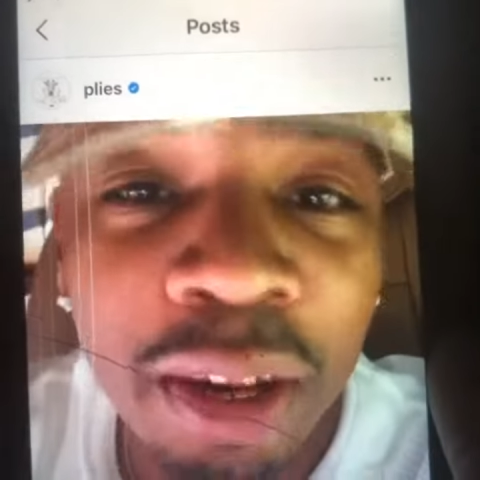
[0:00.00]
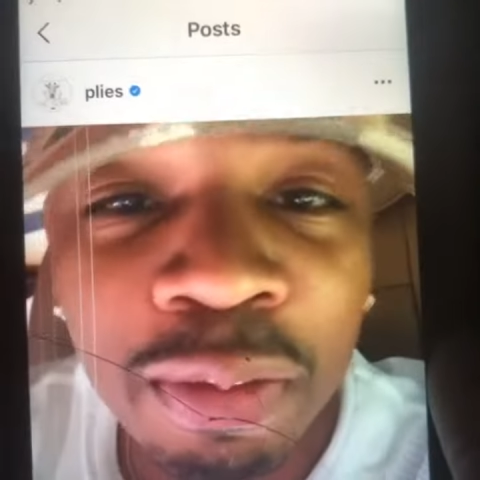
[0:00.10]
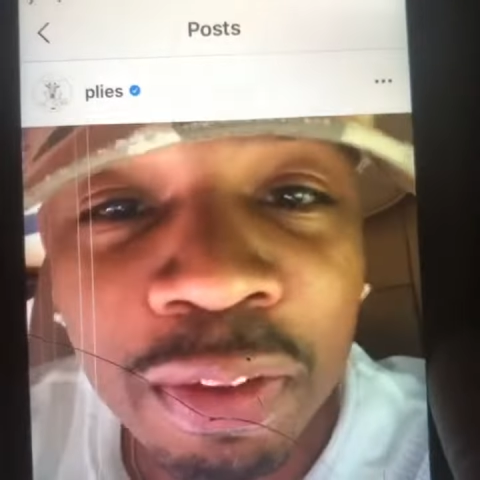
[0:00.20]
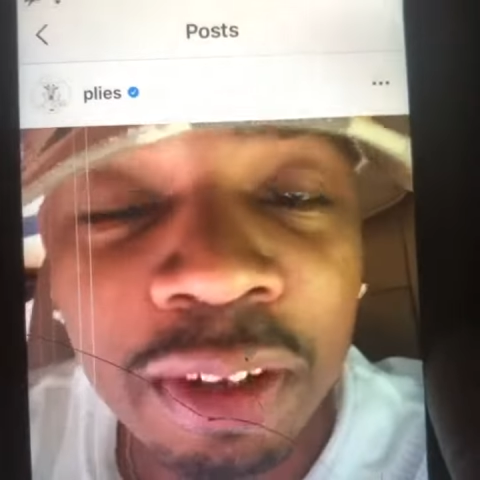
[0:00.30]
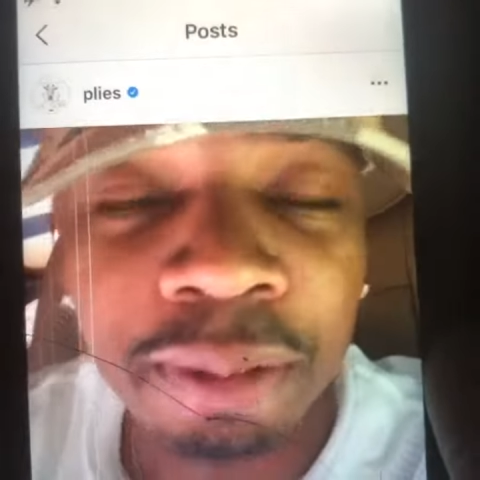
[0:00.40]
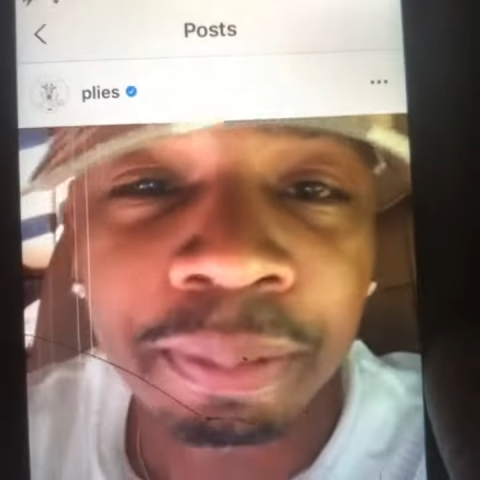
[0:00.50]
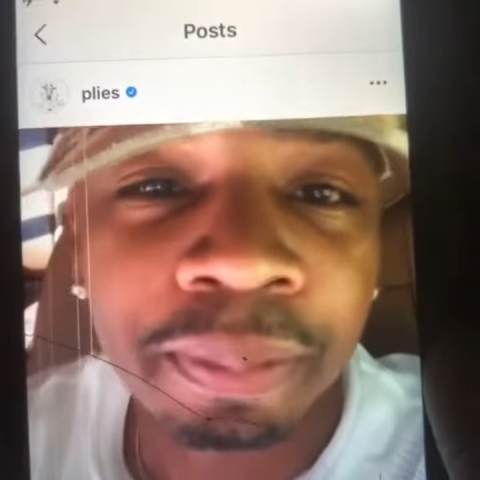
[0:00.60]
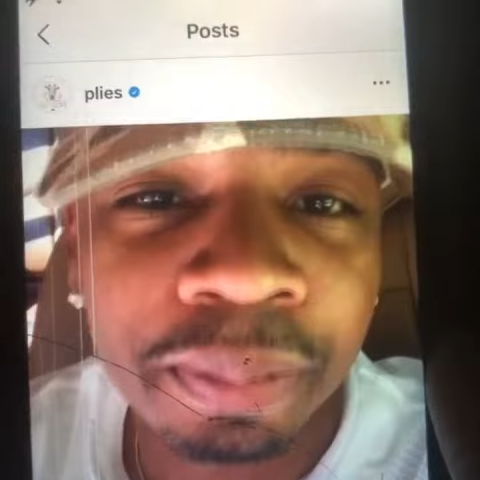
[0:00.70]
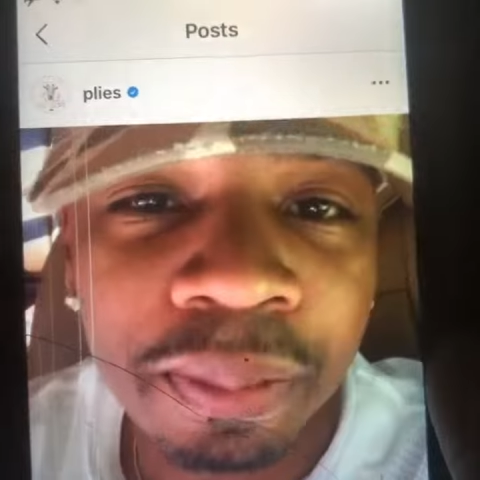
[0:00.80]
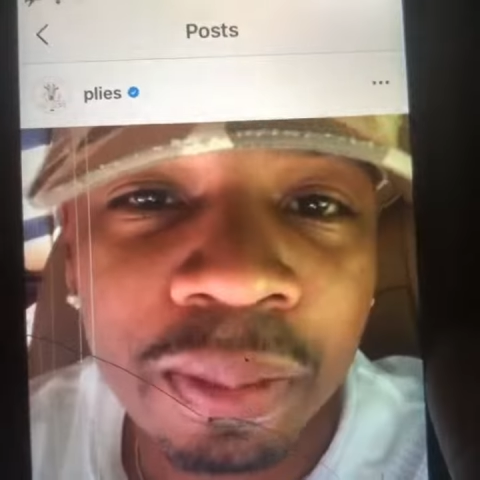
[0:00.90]
I want
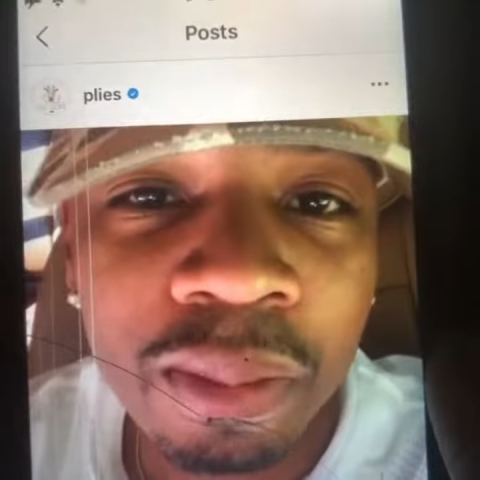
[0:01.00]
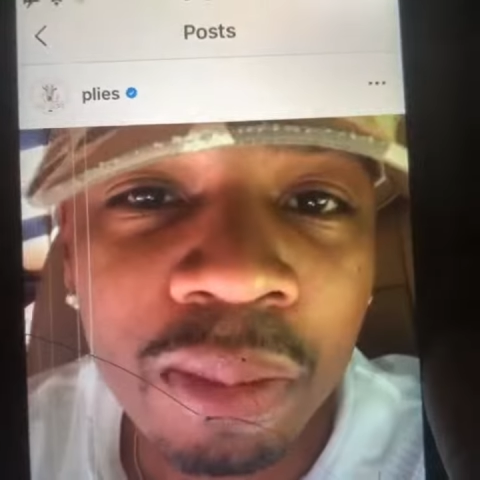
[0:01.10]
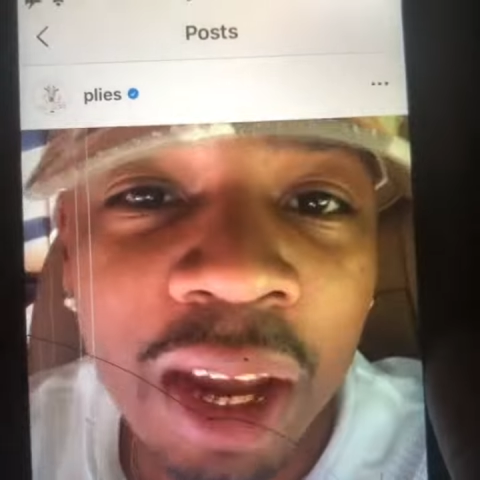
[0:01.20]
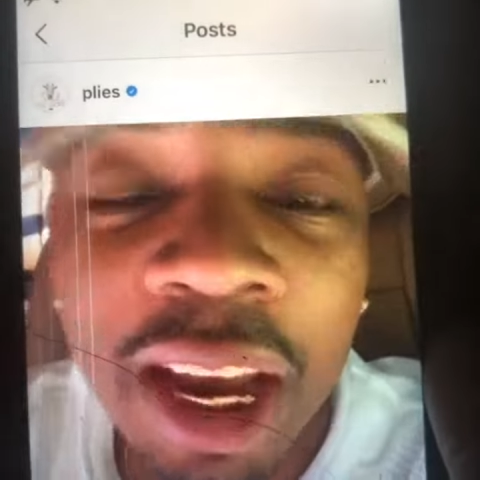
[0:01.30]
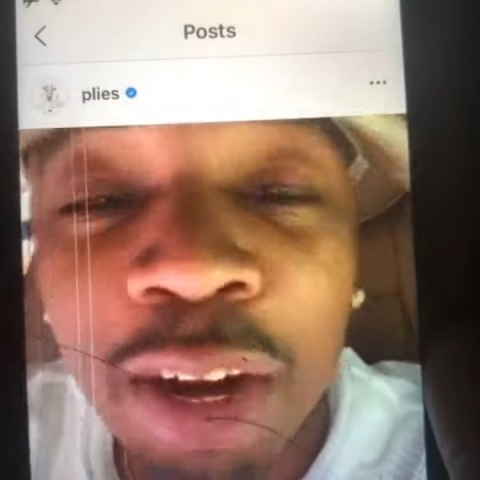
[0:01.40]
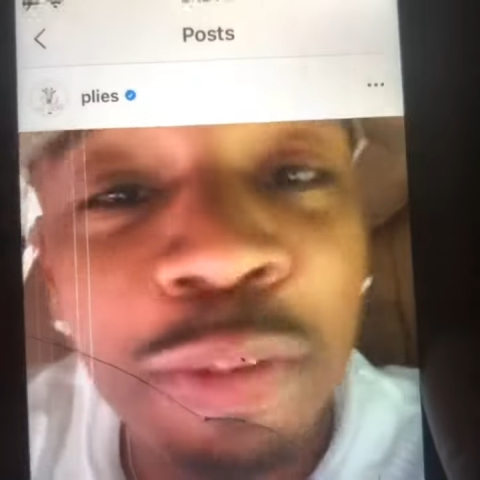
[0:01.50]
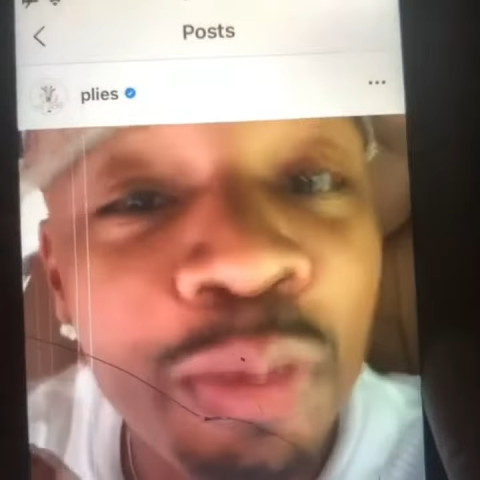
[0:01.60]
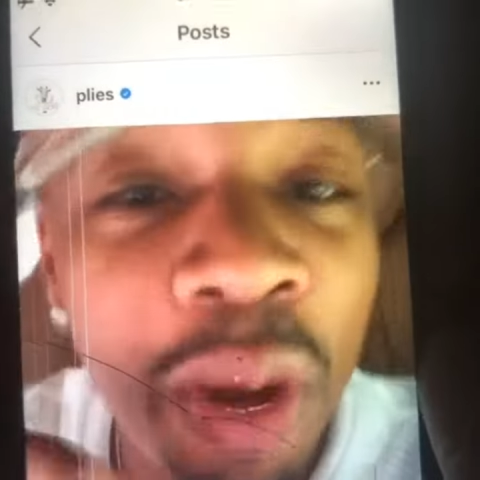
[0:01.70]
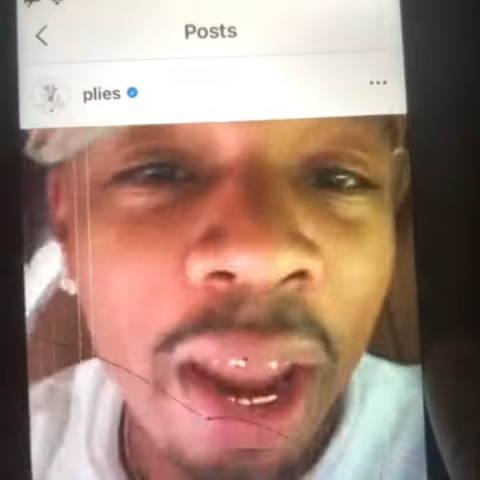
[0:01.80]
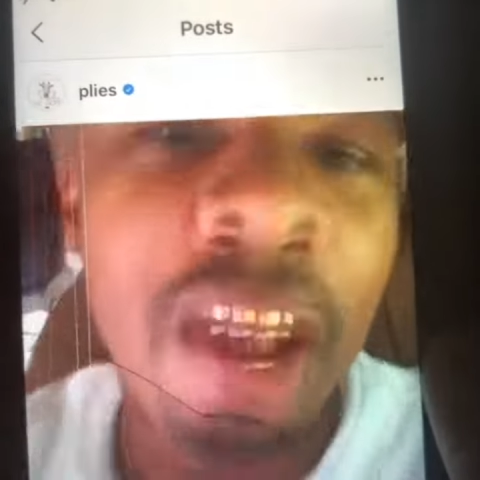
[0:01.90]
my money on
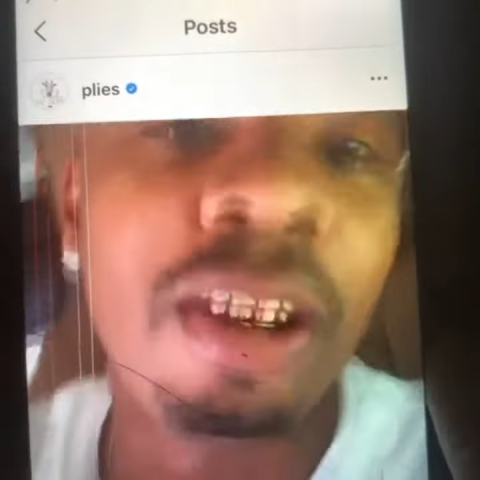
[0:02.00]
time.